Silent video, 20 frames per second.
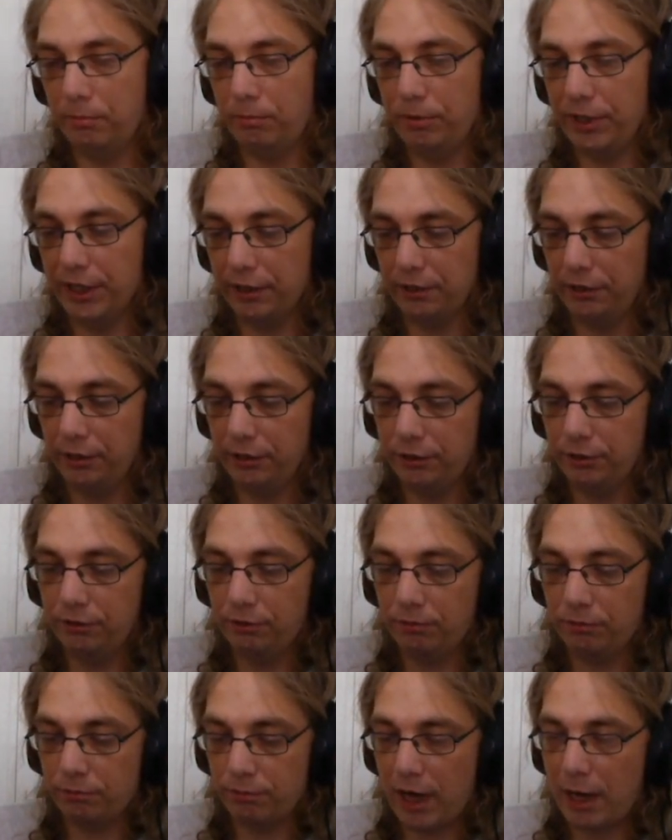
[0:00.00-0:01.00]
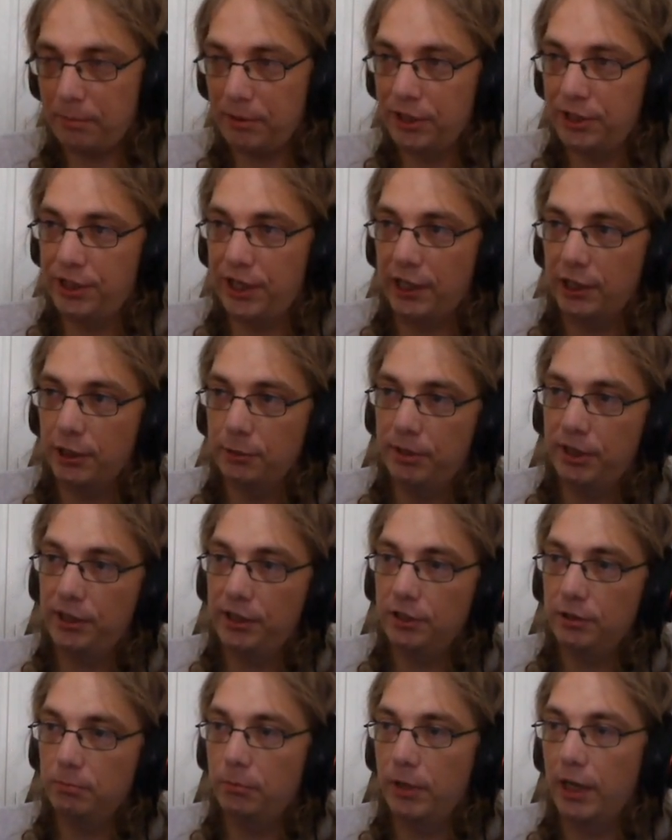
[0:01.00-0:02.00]
we are going to grab a chess
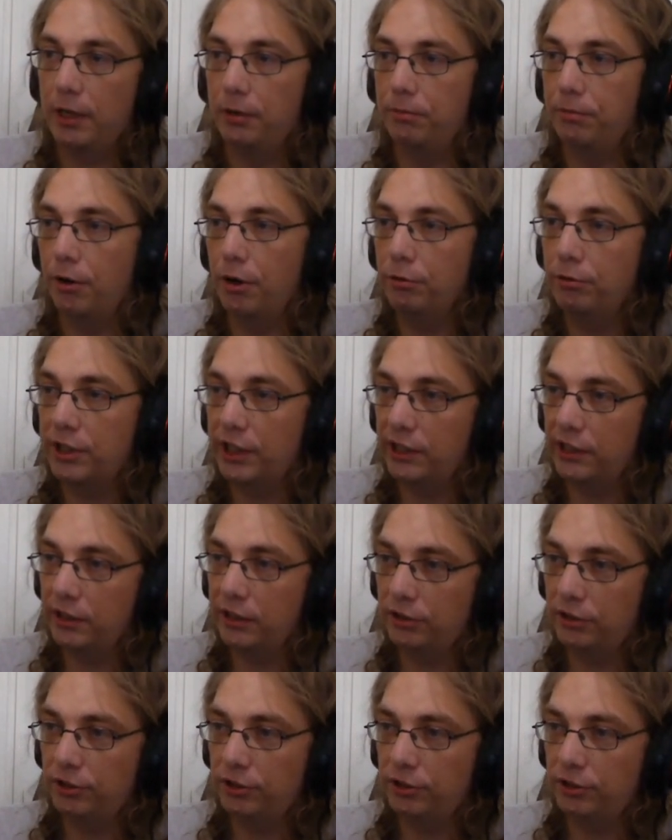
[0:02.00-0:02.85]
piece and rotate it,